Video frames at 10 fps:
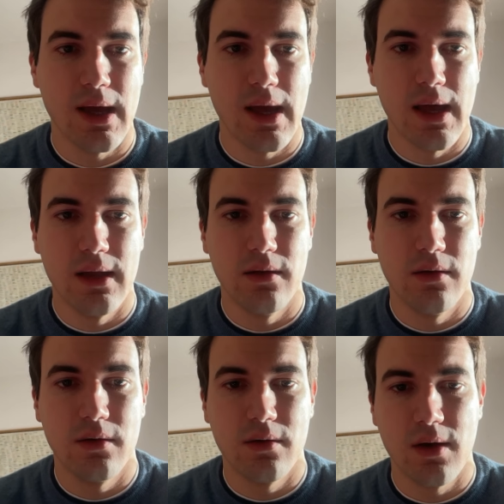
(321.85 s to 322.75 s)

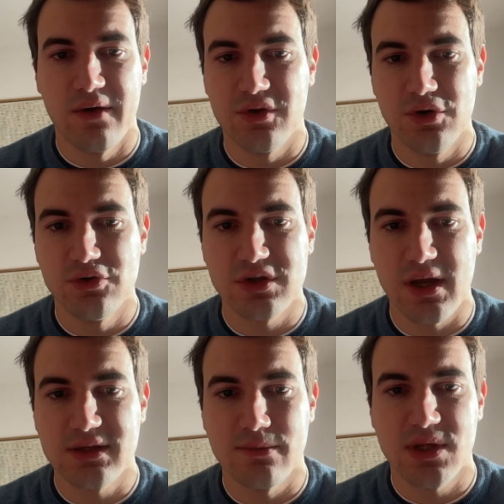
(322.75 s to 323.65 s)
And after you
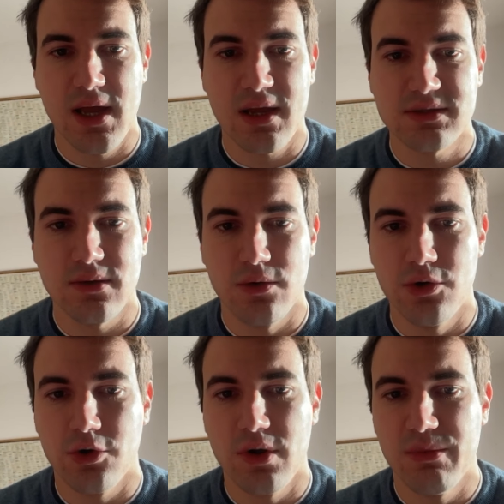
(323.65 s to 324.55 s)
select some text,
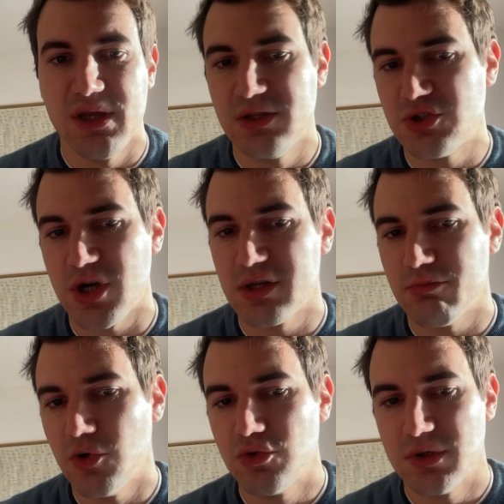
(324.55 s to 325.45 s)
you're going to be in chat
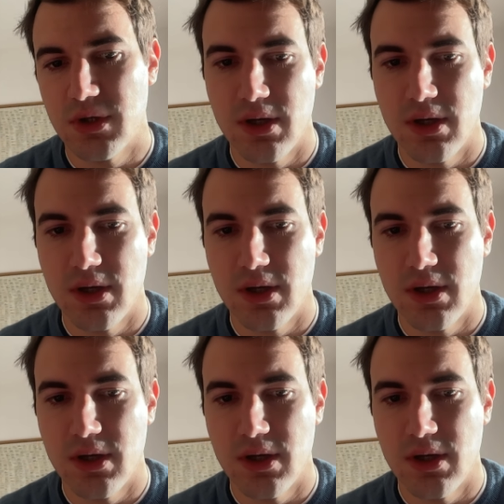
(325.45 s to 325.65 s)
mode